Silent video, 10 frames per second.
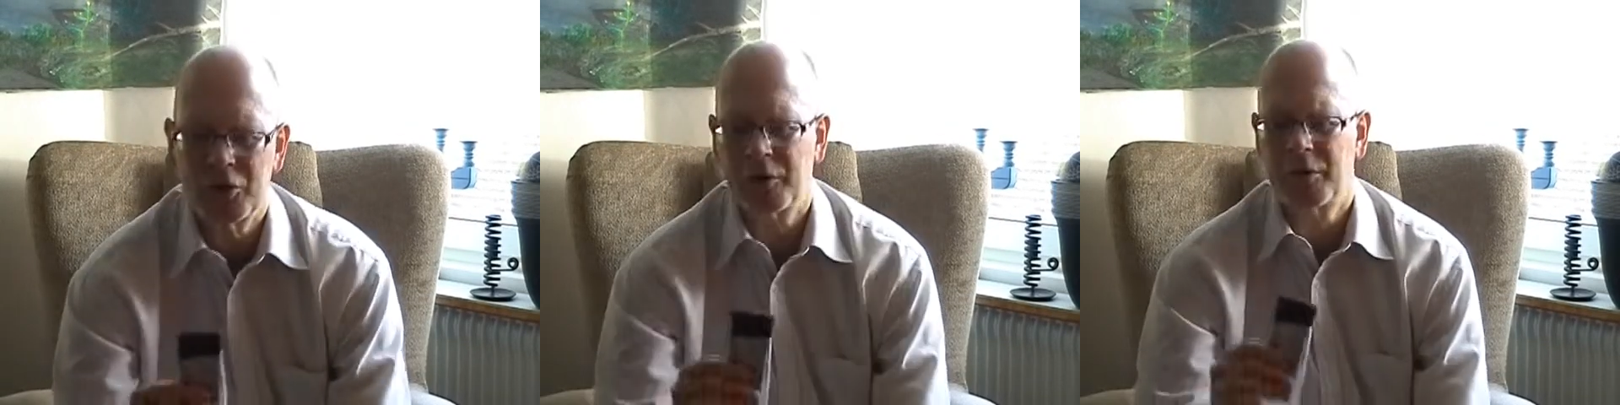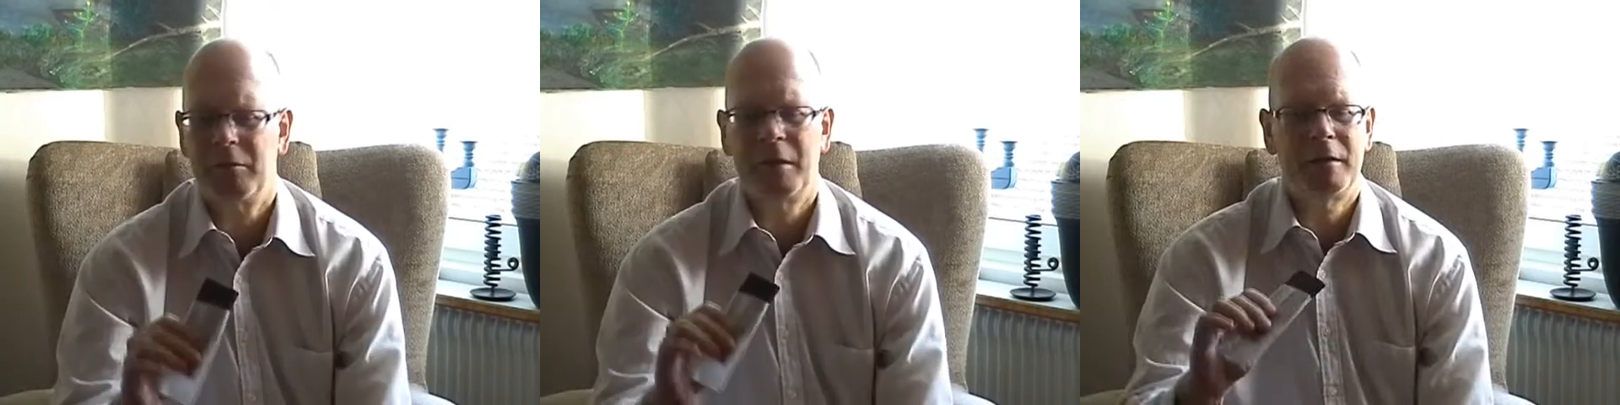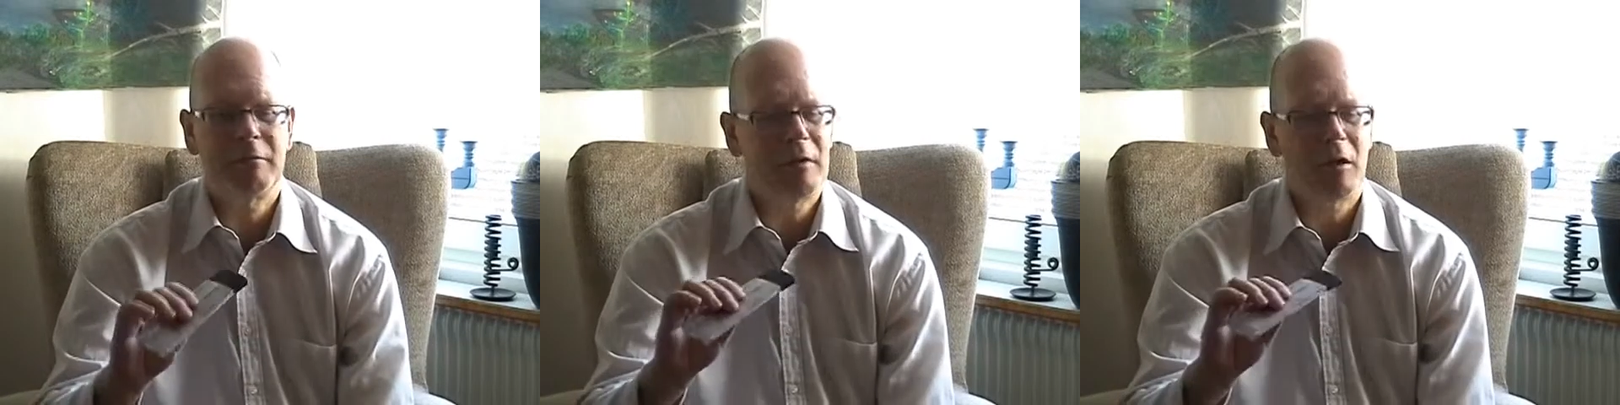sugar.
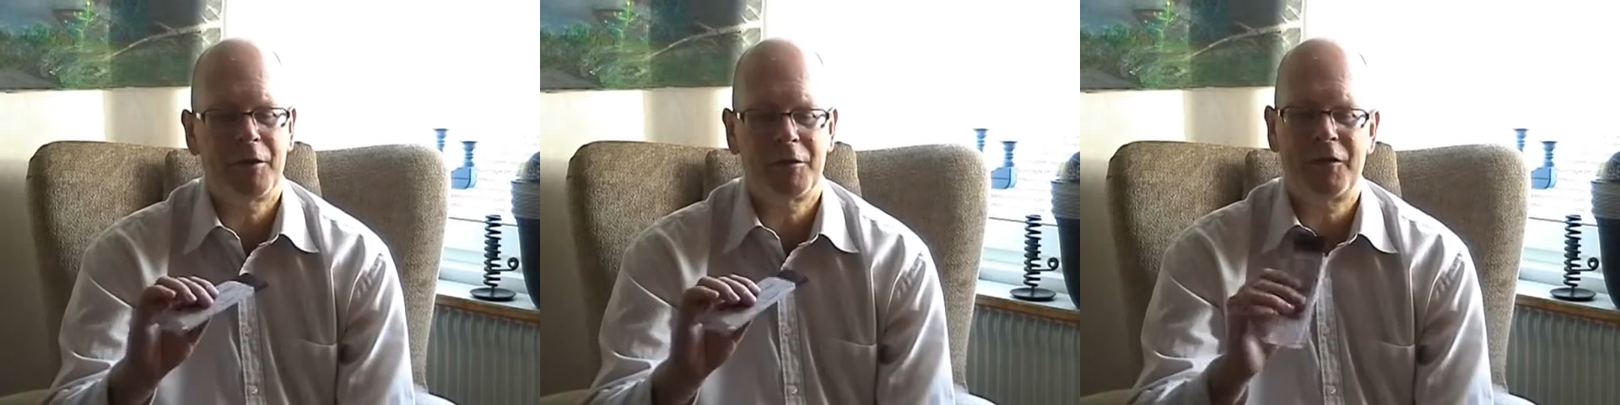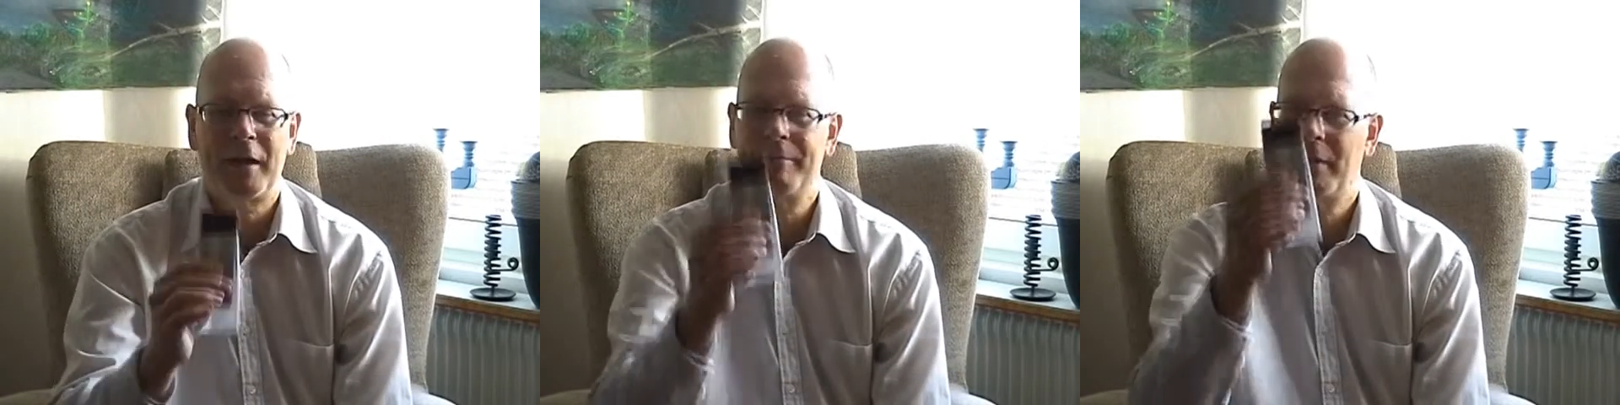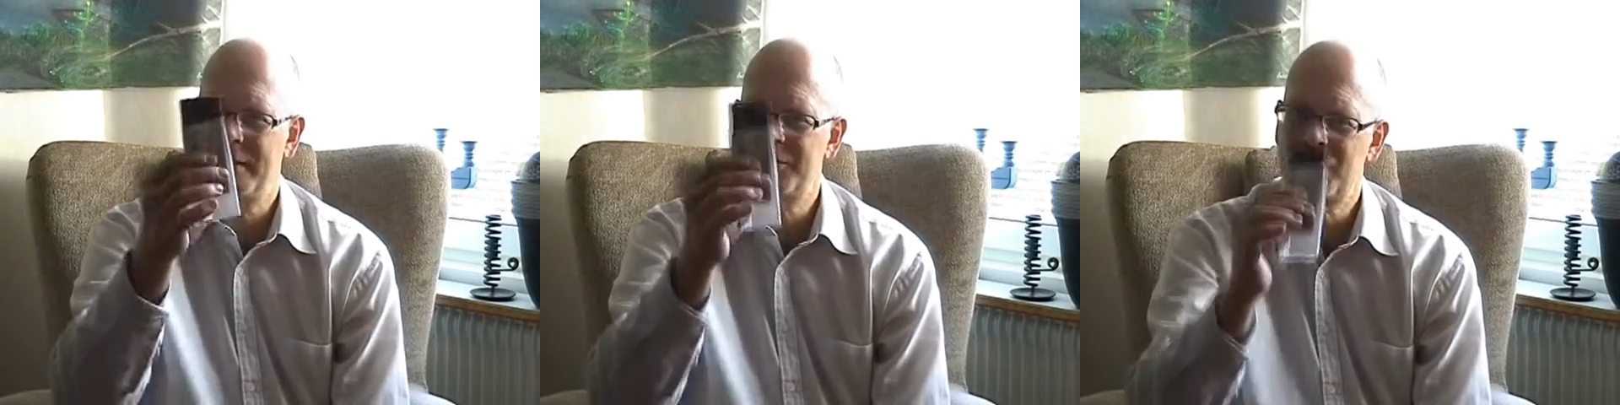Hard to say.
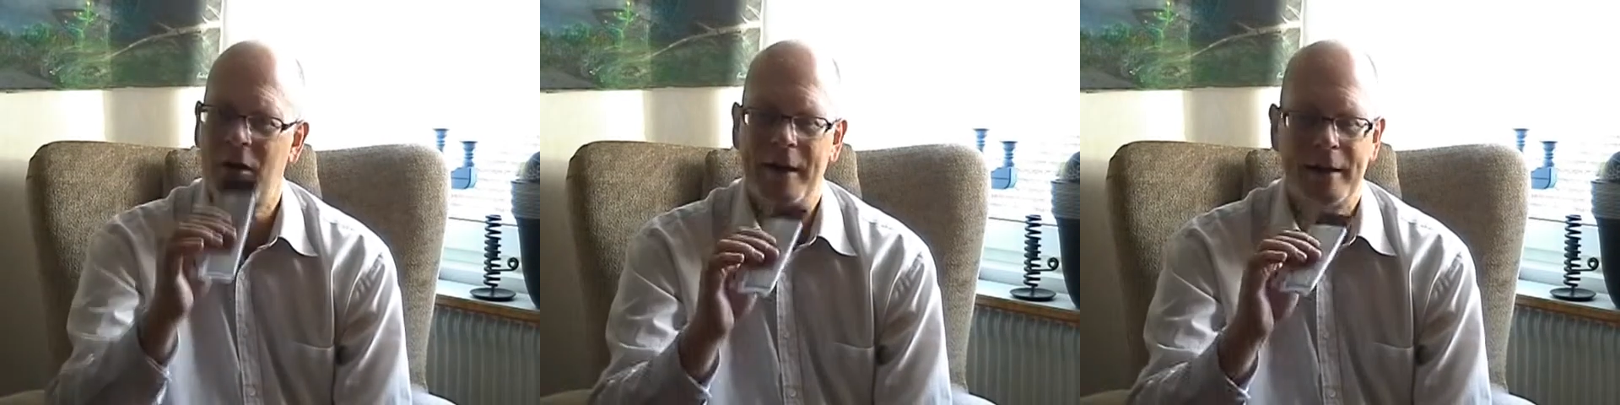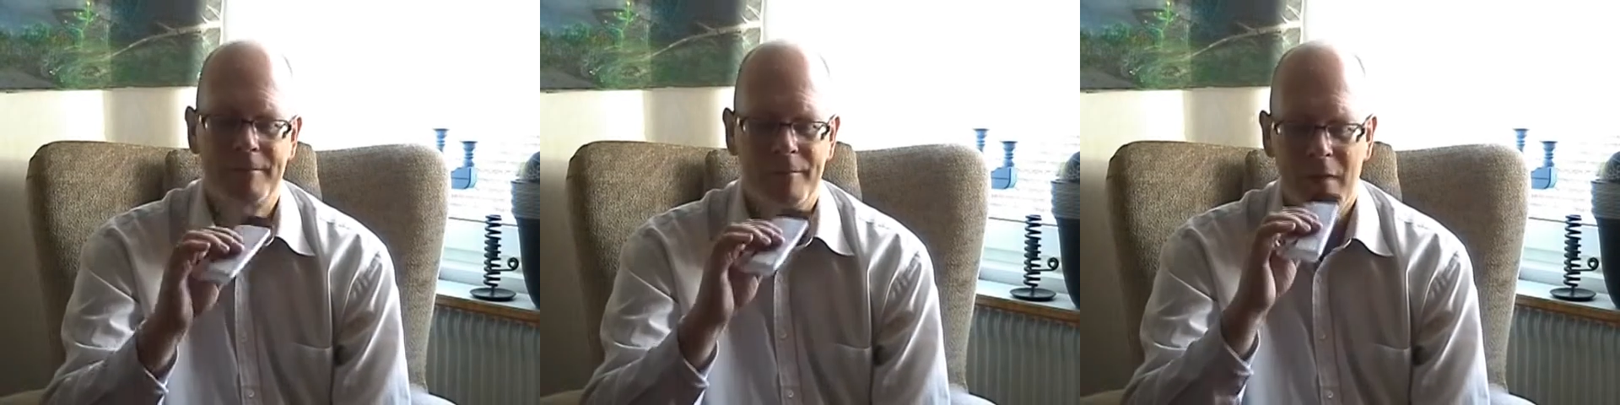Let's try it.